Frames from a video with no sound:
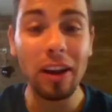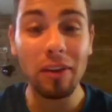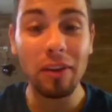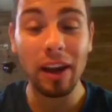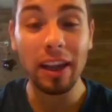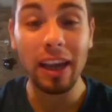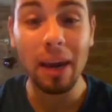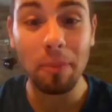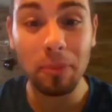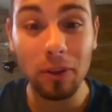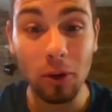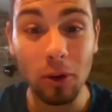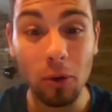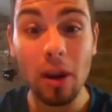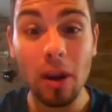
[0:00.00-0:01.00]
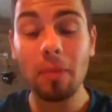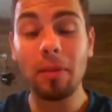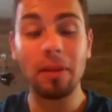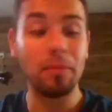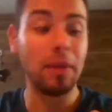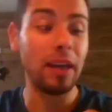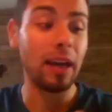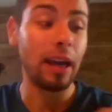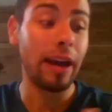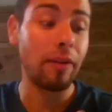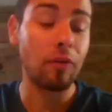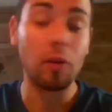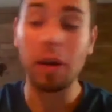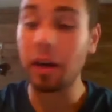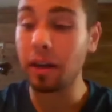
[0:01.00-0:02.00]
if i kept you but me i have
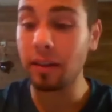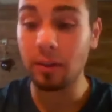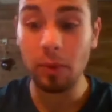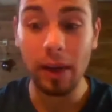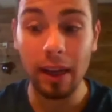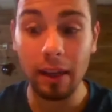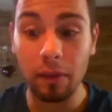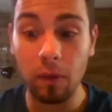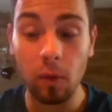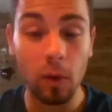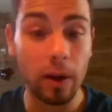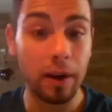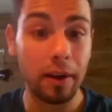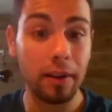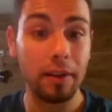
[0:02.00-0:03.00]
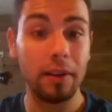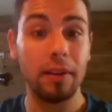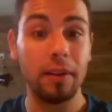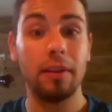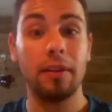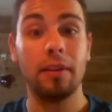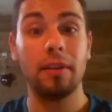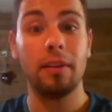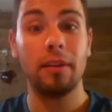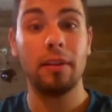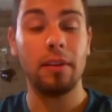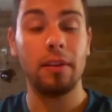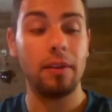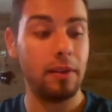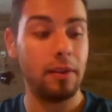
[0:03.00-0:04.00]
work as well at four
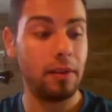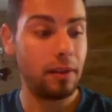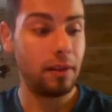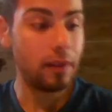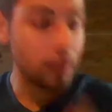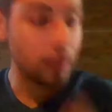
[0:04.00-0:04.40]
all right no